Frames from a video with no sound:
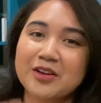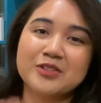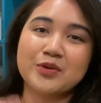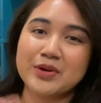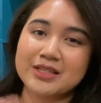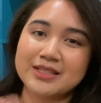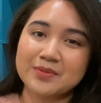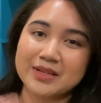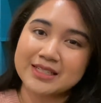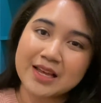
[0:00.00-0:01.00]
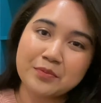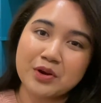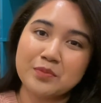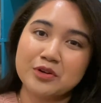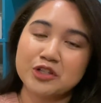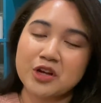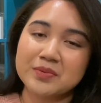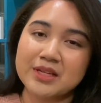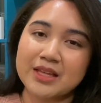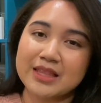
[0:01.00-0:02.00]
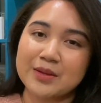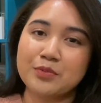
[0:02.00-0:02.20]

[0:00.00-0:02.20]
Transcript: also went to some contemporary bookshops like the